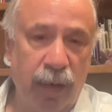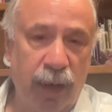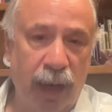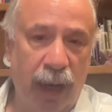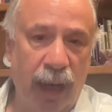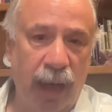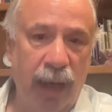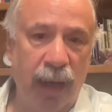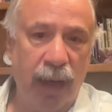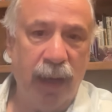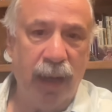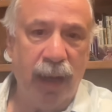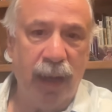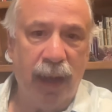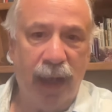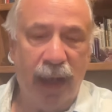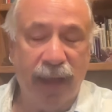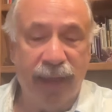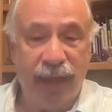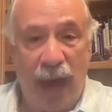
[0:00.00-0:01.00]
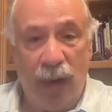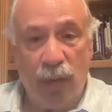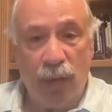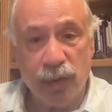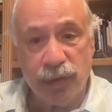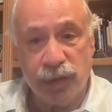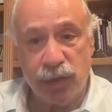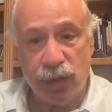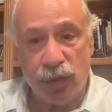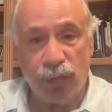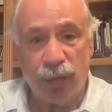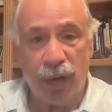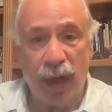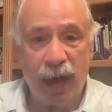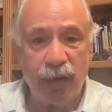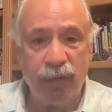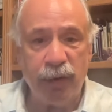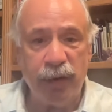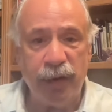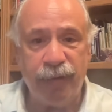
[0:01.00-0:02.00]
Okay. And that was
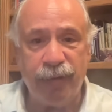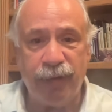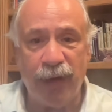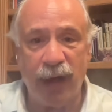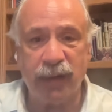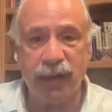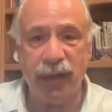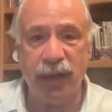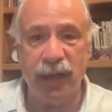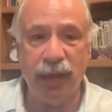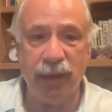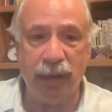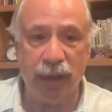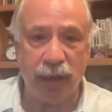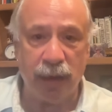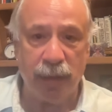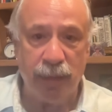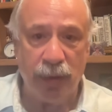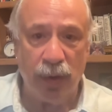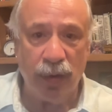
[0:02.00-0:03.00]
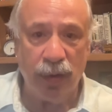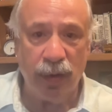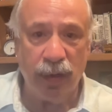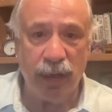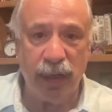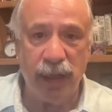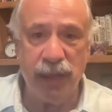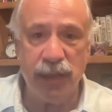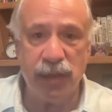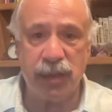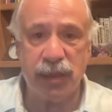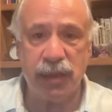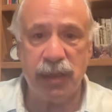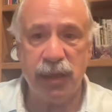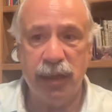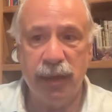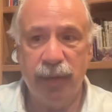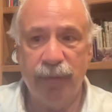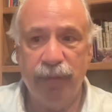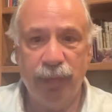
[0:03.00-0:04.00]
directly affecting the communities
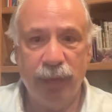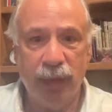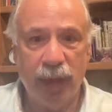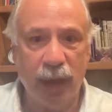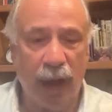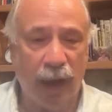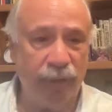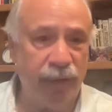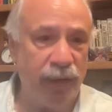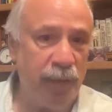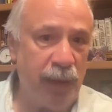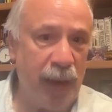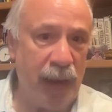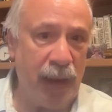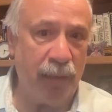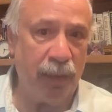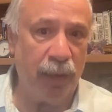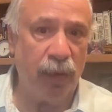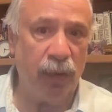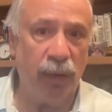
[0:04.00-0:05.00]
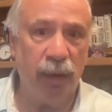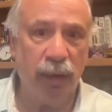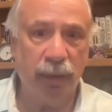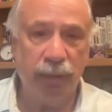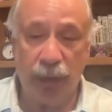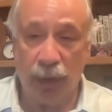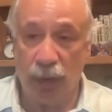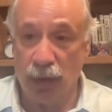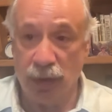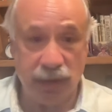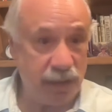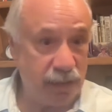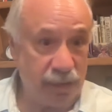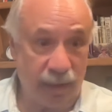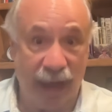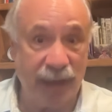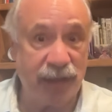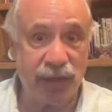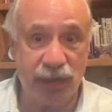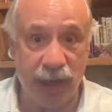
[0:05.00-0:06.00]
of the people because
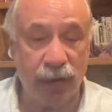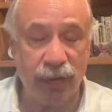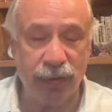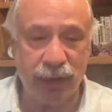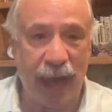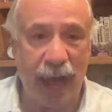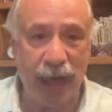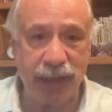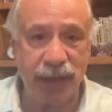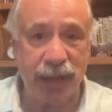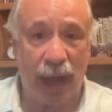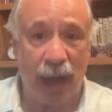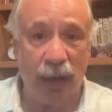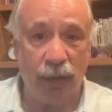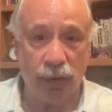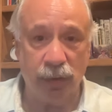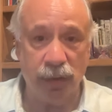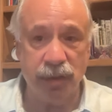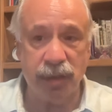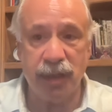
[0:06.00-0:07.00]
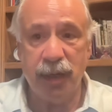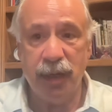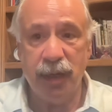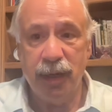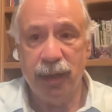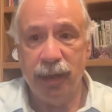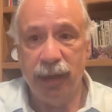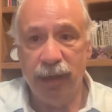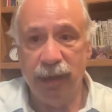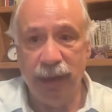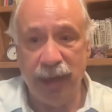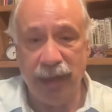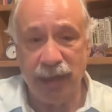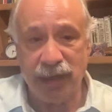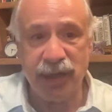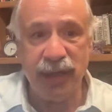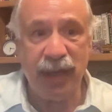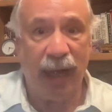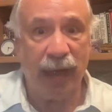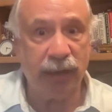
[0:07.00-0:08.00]
that's their tax dollars.
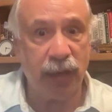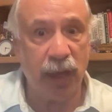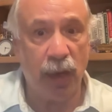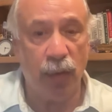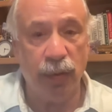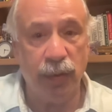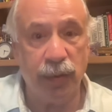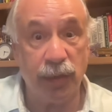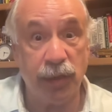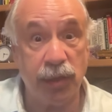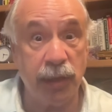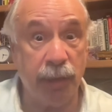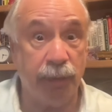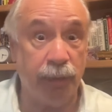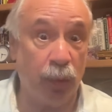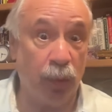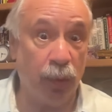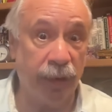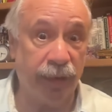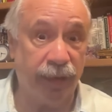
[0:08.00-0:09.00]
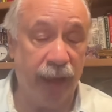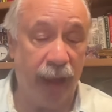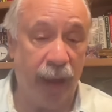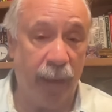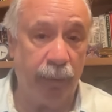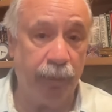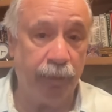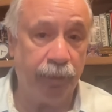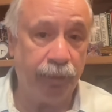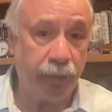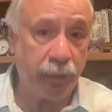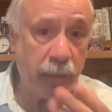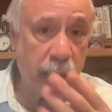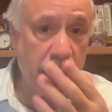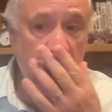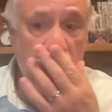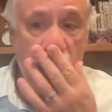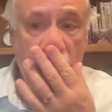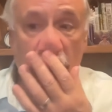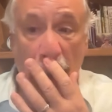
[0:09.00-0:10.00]
It's not going to support them.
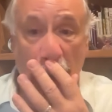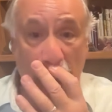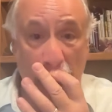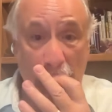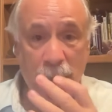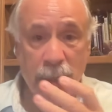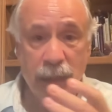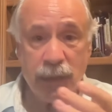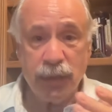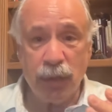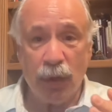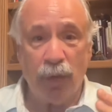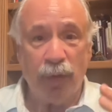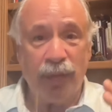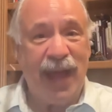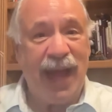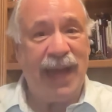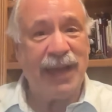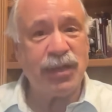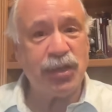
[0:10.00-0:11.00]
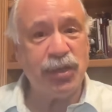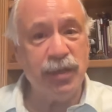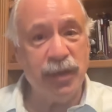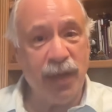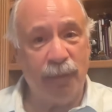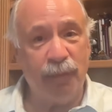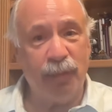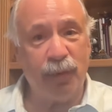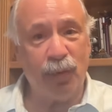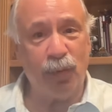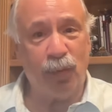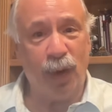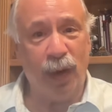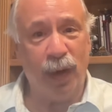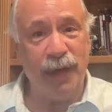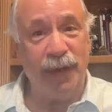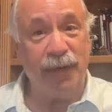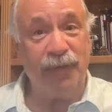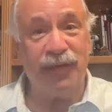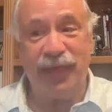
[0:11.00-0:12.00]
So that's number
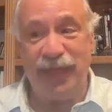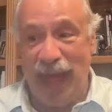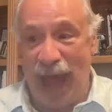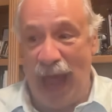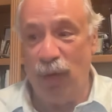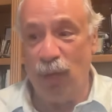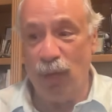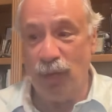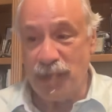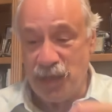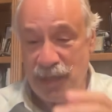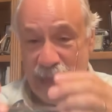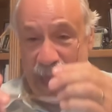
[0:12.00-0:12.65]
one. If that was